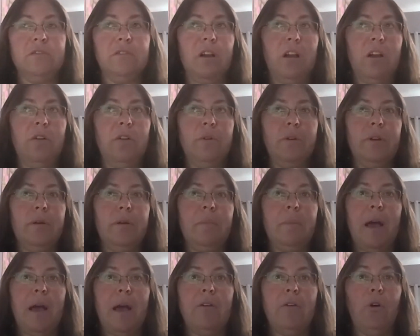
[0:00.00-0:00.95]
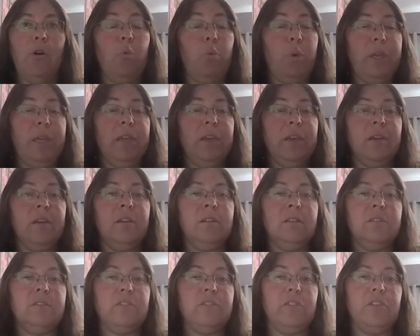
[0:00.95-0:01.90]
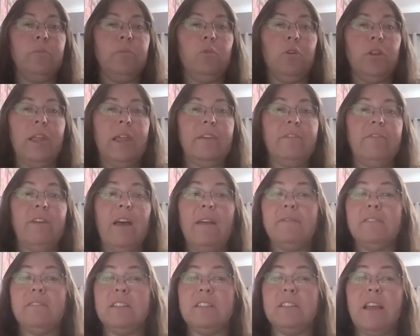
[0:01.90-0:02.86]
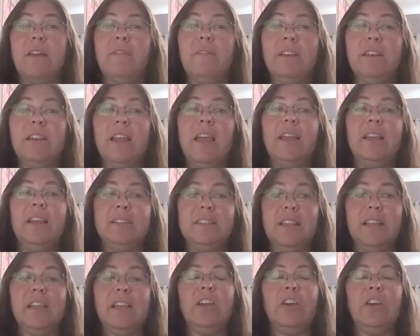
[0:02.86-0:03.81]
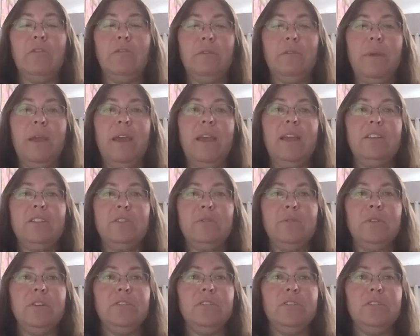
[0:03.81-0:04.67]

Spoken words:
grow in about a week. So they're more like 5 to 7 days they can go from egg to an